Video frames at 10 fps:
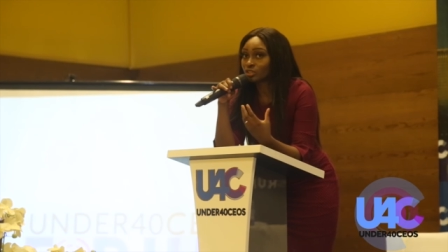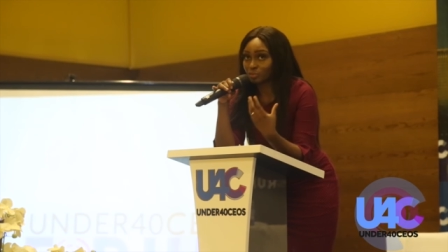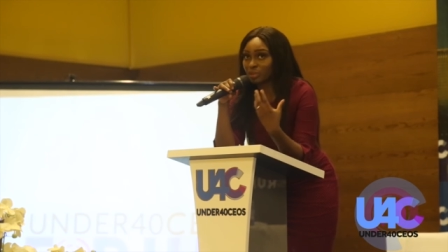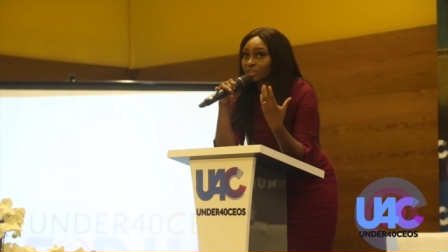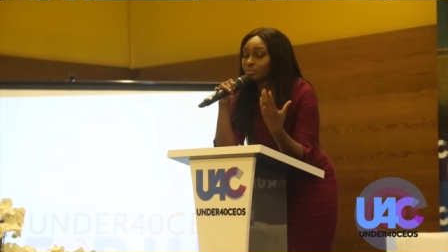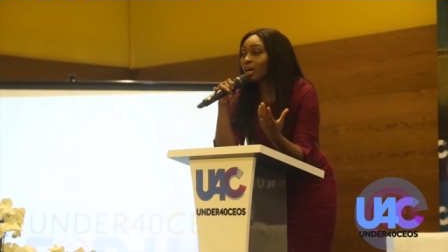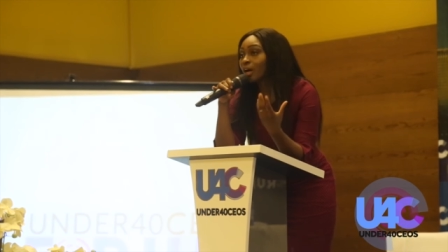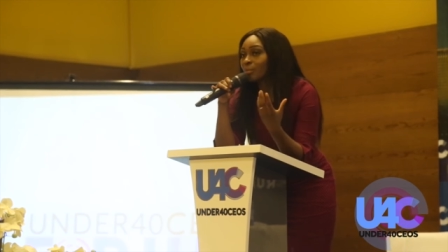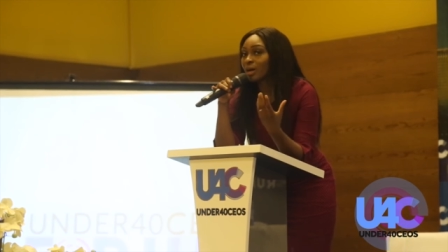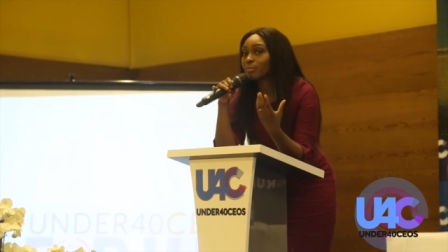of be
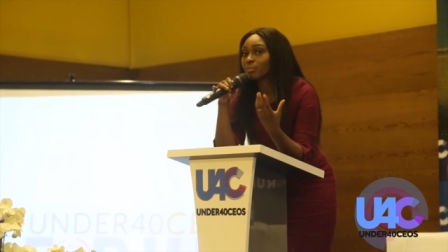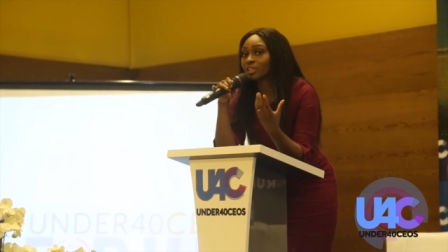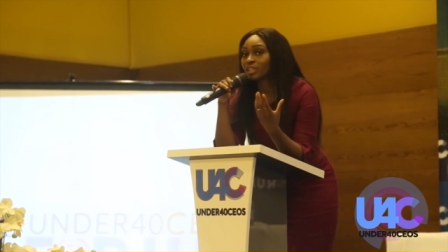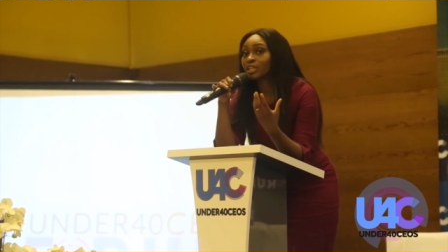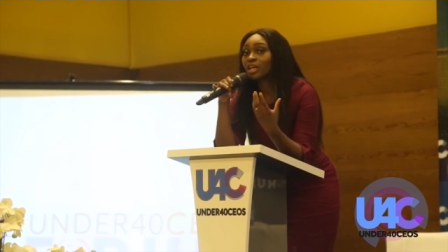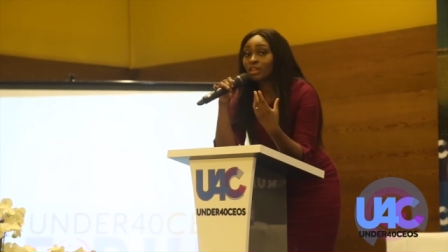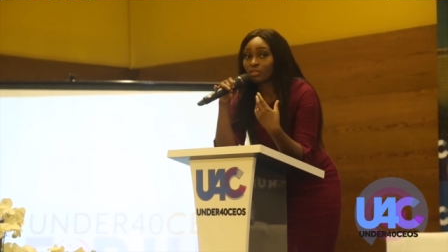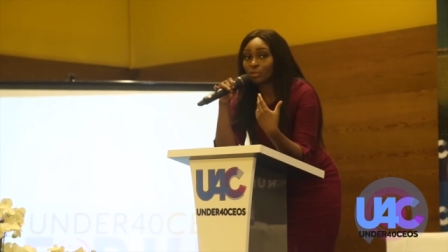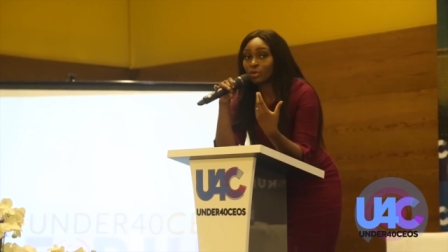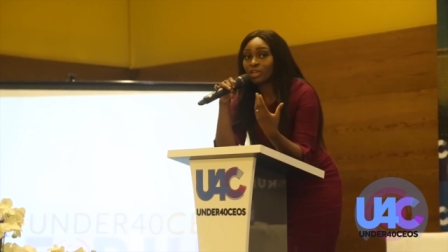smart about money,
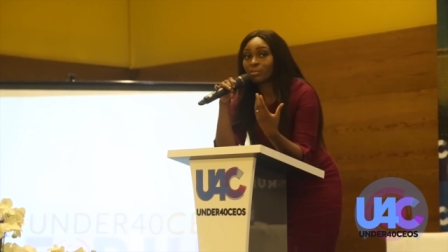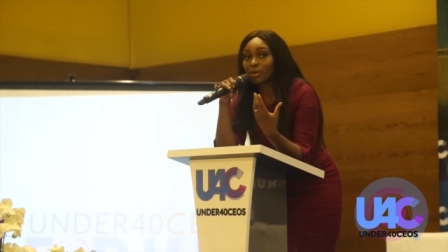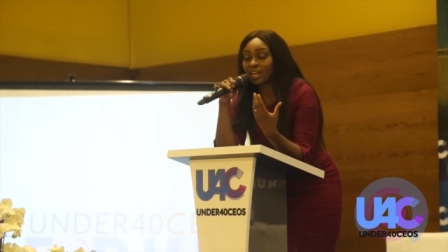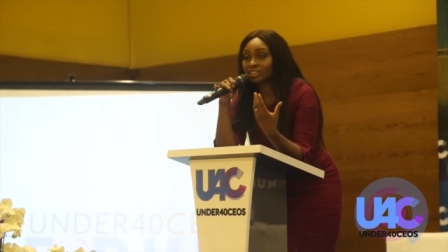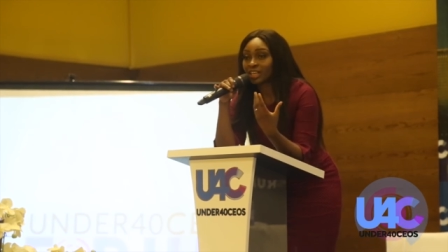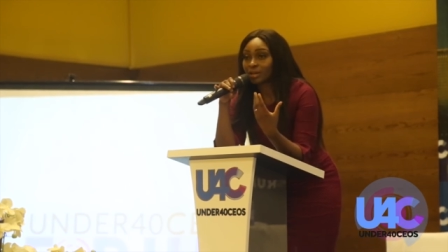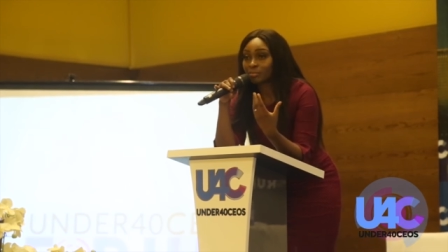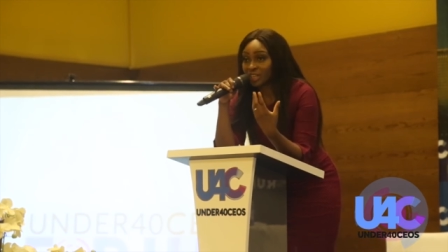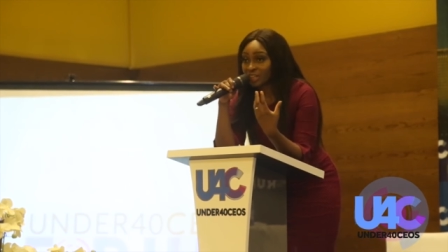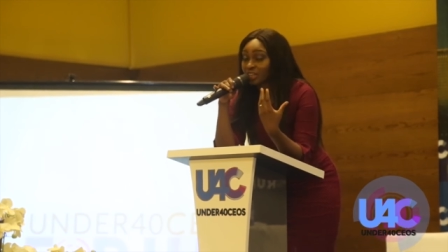the more impact I
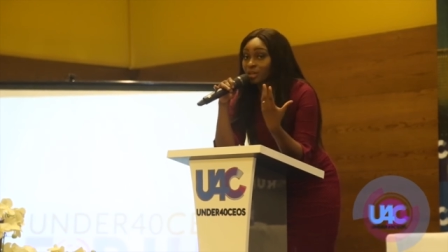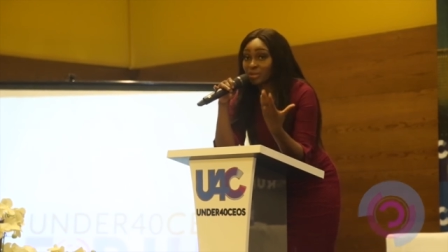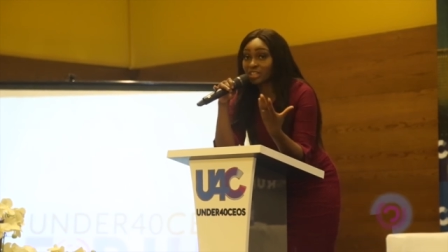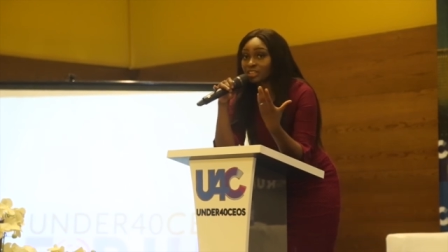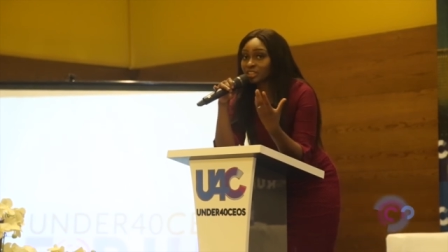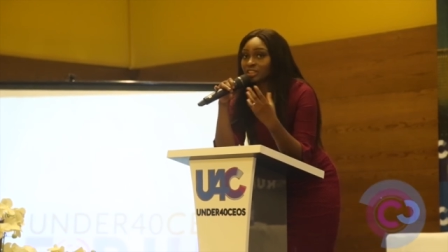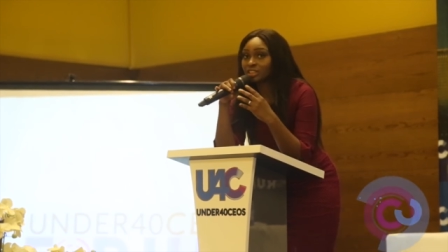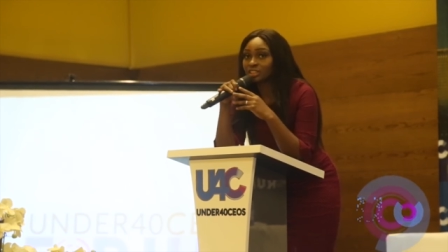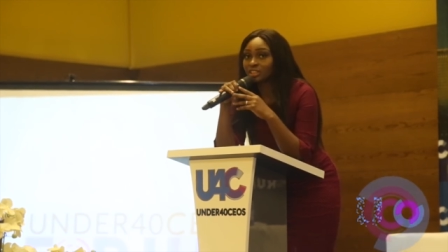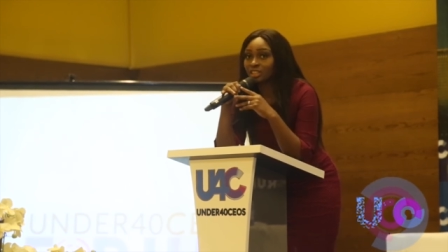can make. And I made a
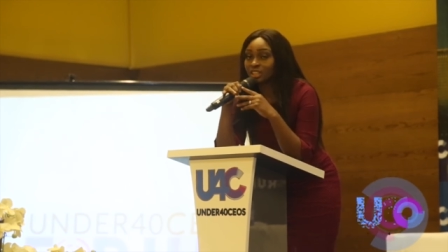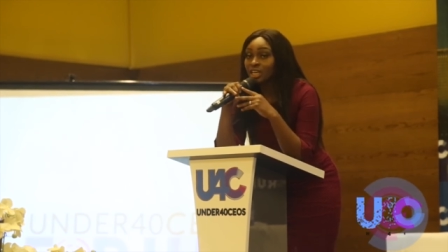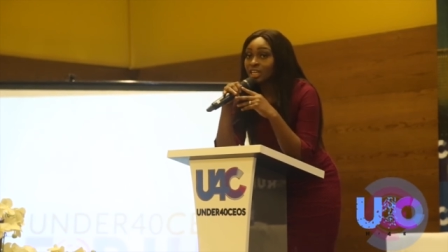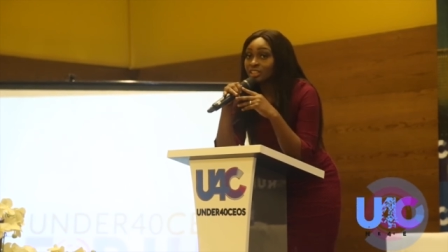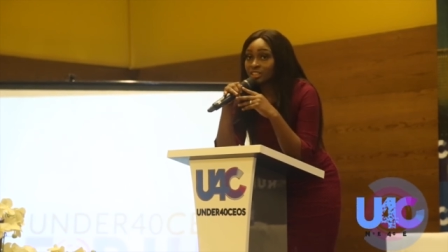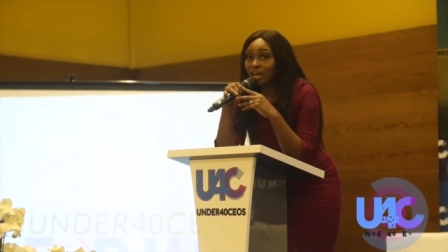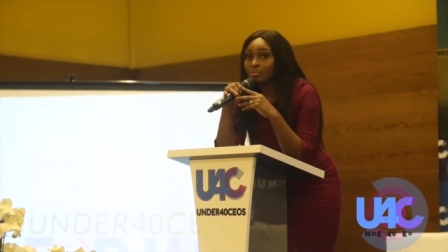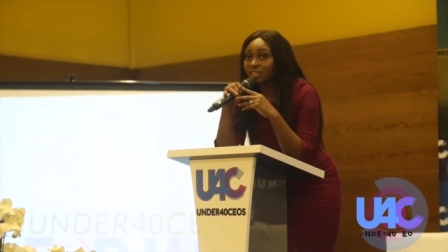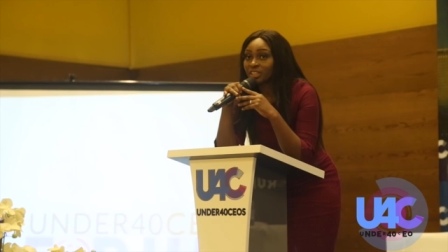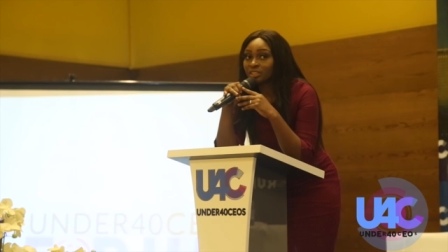decision to
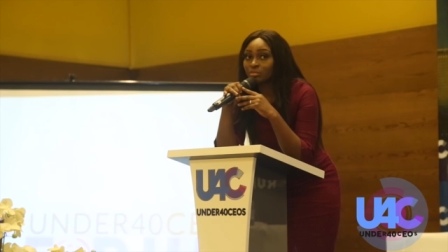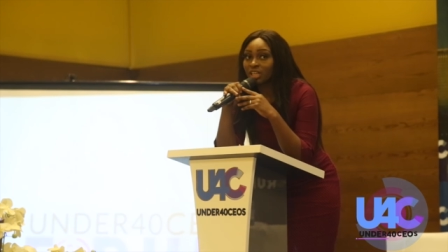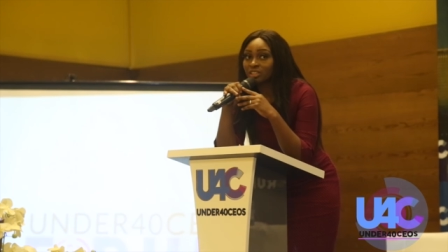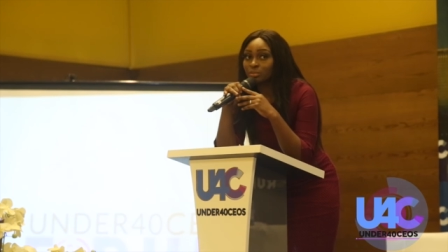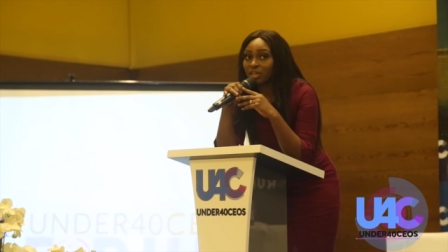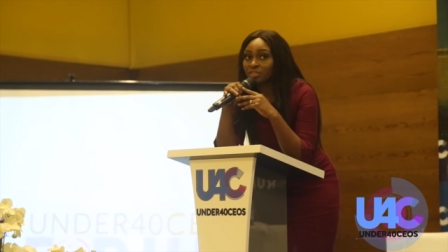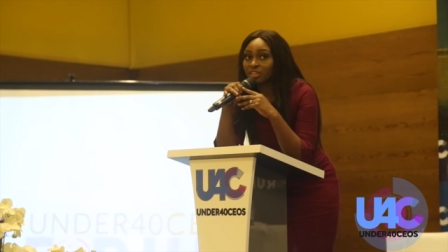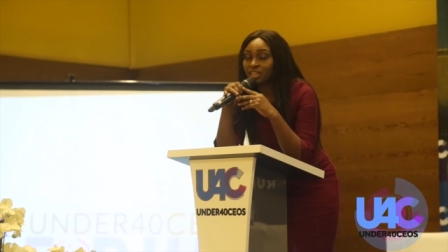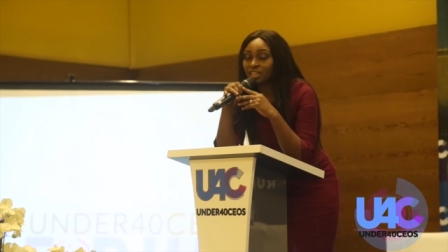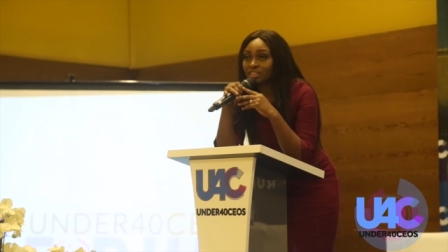start being smart about
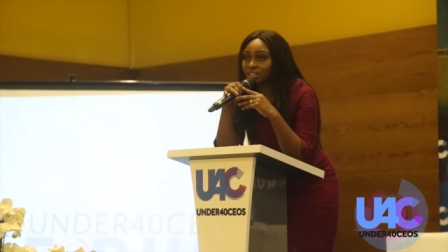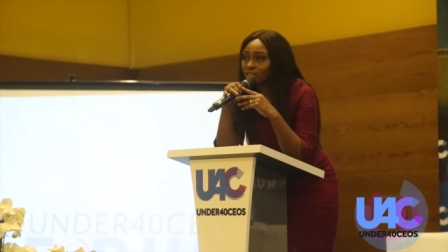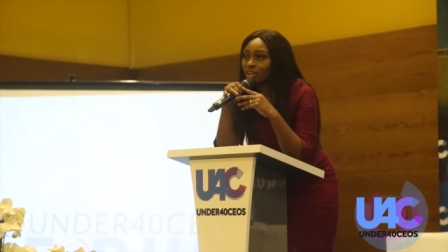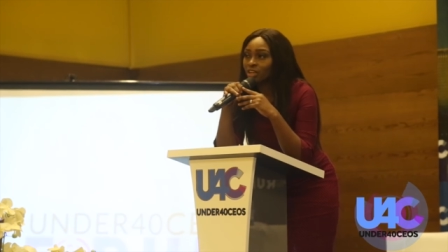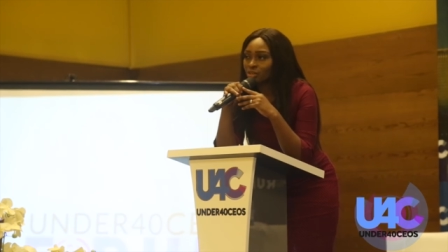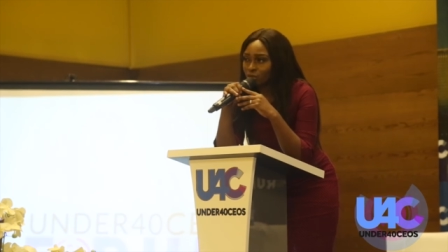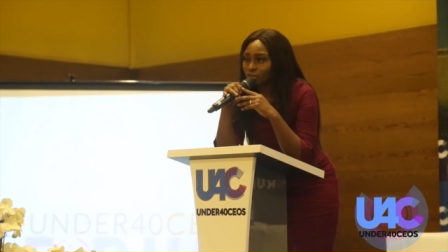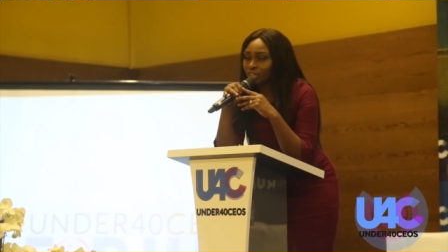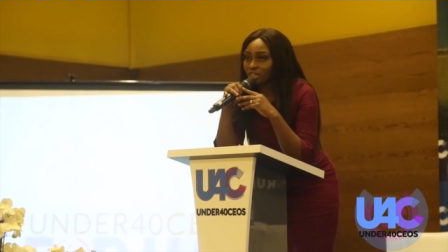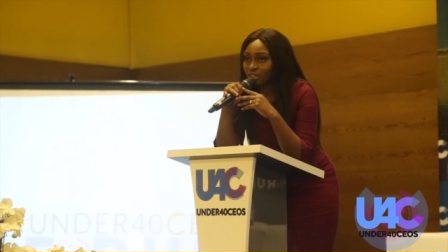things,
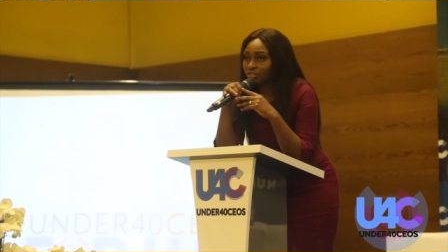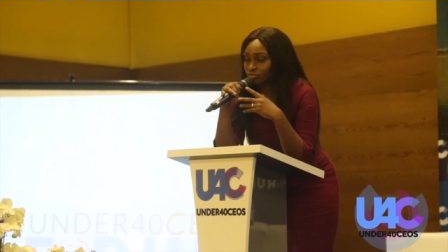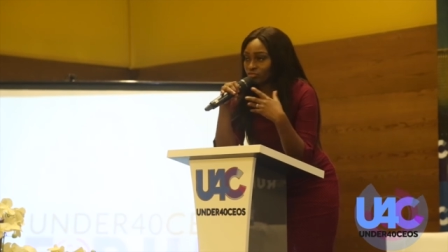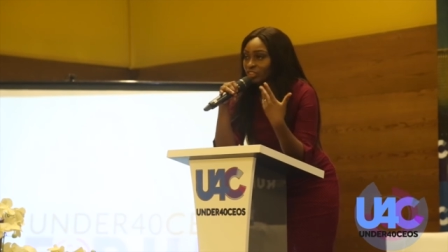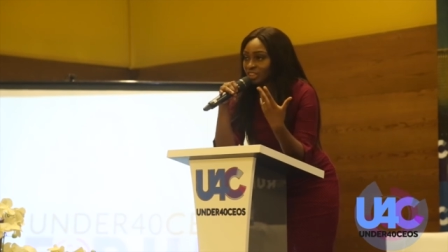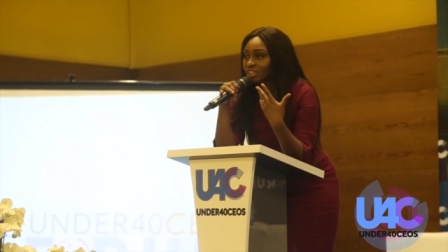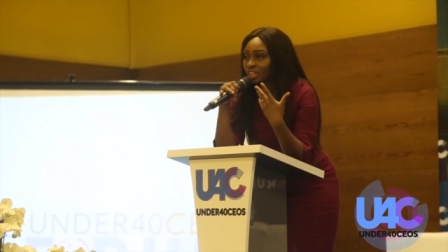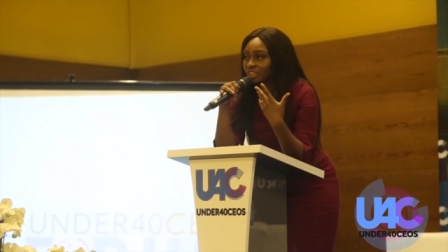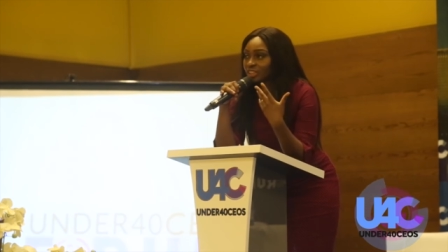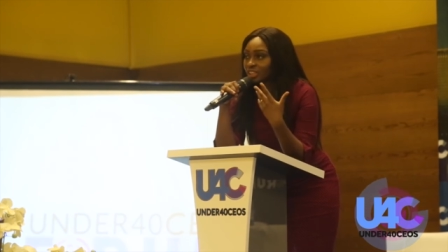
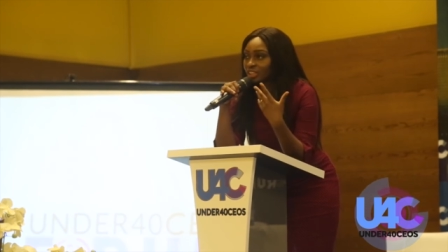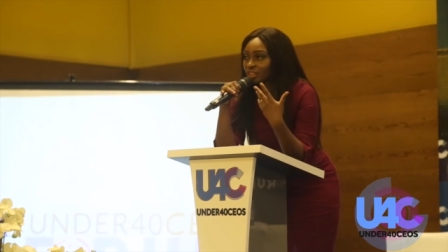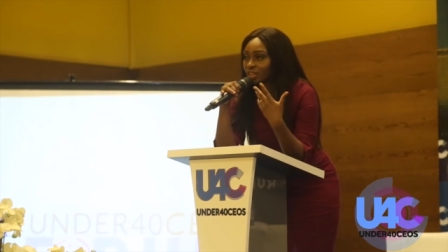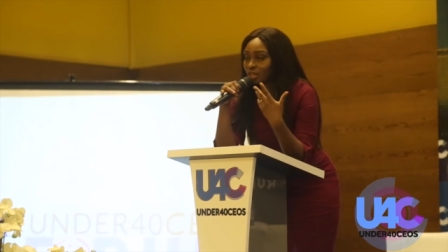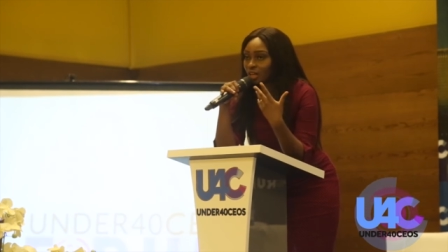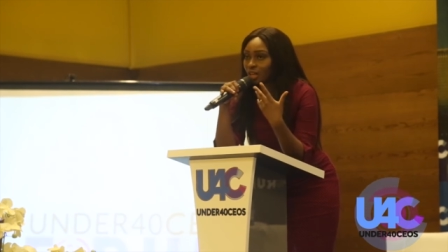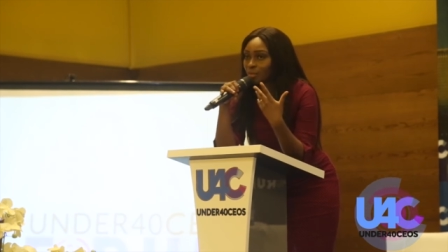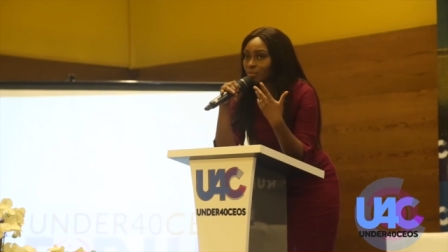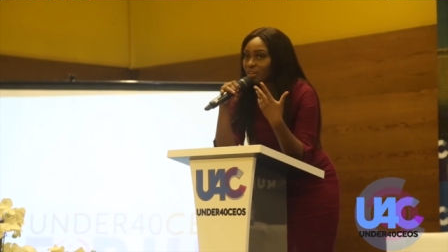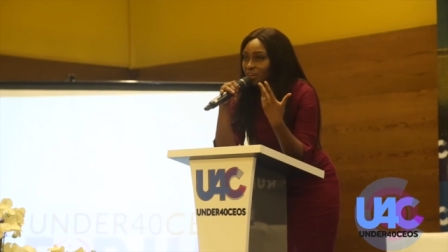researching
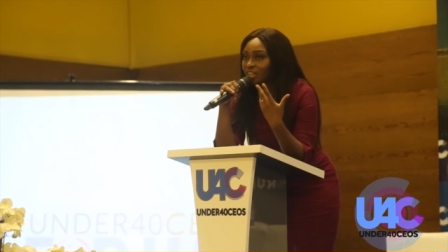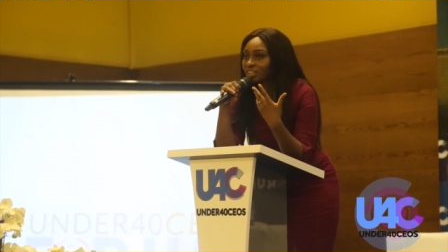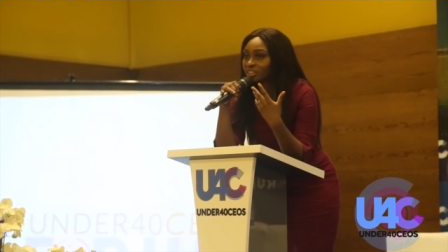my finances.